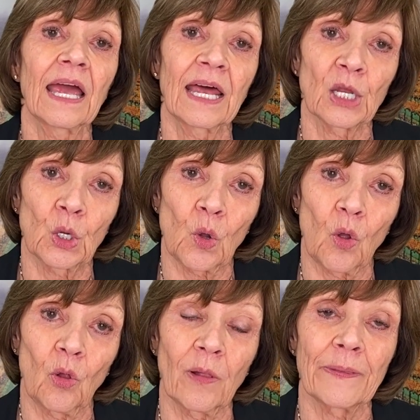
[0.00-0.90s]
and a
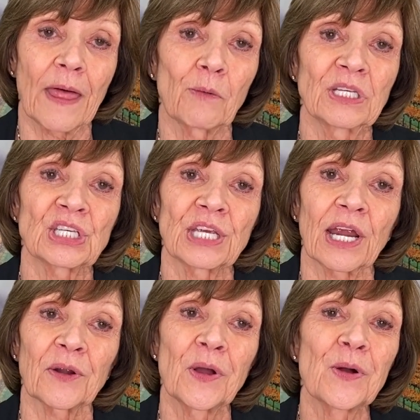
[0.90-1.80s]
goal that we
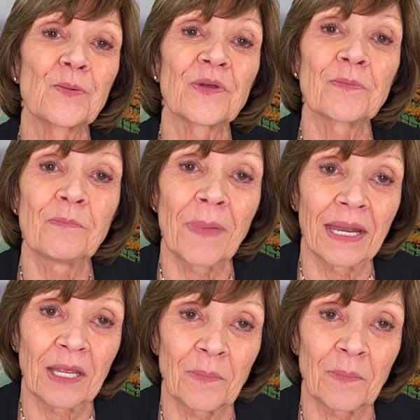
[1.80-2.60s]
share with many,